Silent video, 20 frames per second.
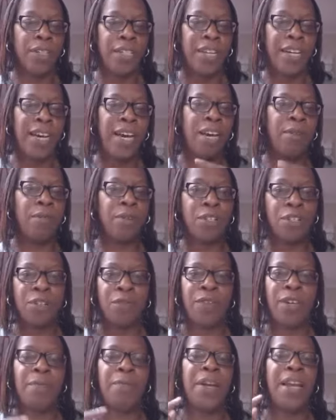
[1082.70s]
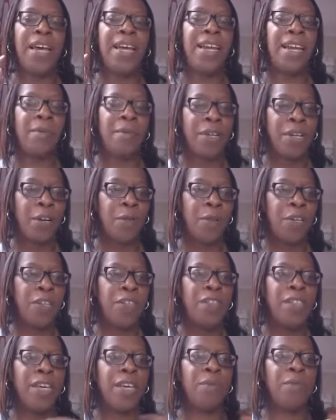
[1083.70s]
it again, watch the replay, let me know what you
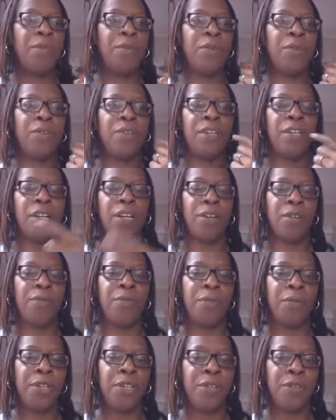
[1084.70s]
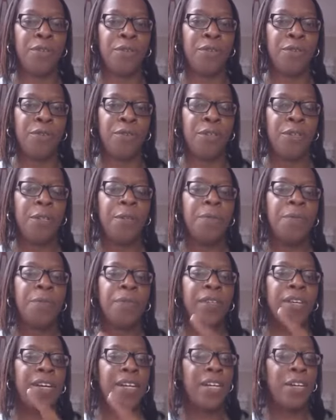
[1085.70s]
think, put, you know, put your
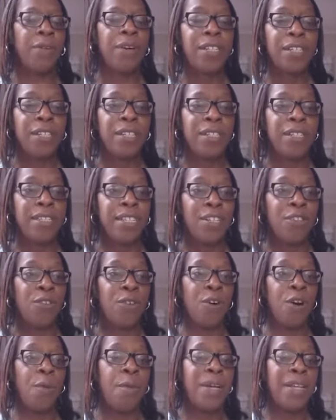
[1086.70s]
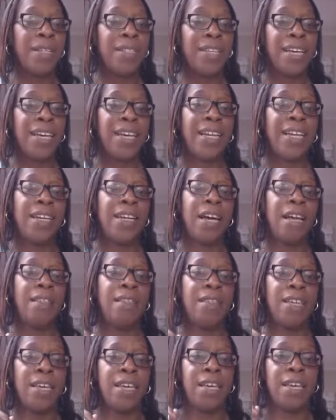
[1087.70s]
any questions and your comments in
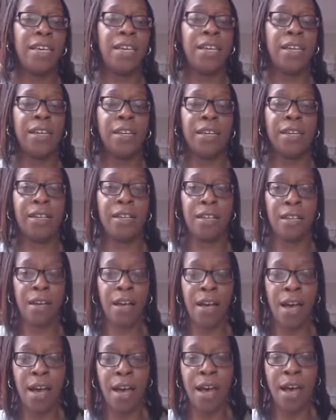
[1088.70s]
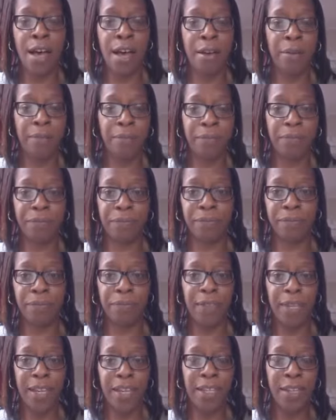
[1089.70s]
the uh,
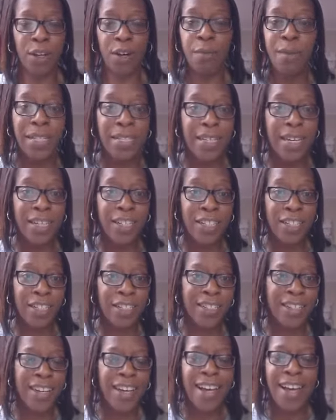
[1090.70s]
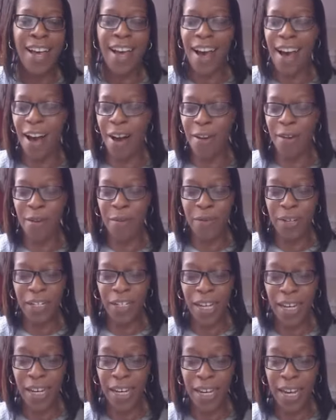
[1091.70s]
in the comment section. I will be
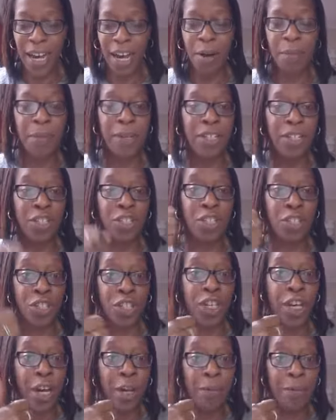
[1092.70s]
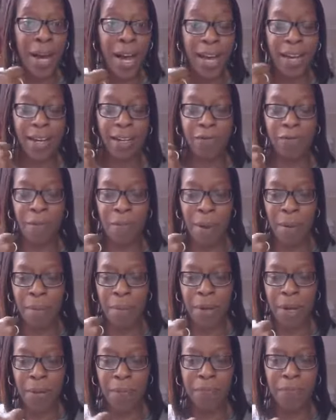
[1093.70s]
checking it out. But just to go back, remember,